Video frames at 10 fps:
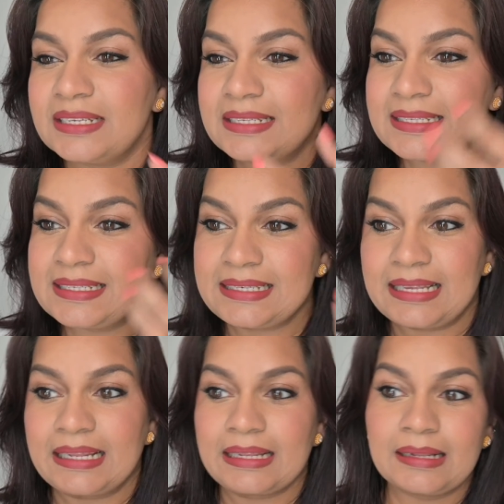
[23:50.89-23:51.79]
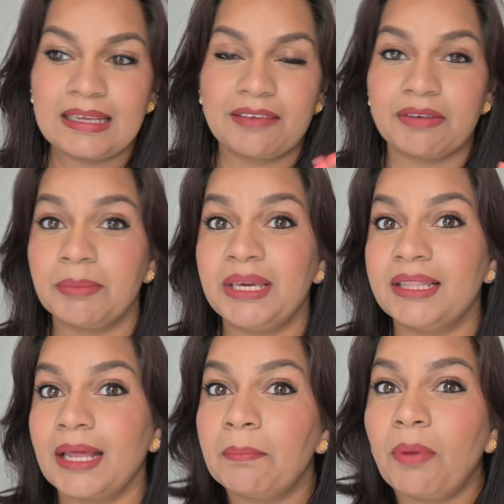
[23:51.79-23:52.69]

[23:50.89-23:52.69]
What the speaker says: still giving me that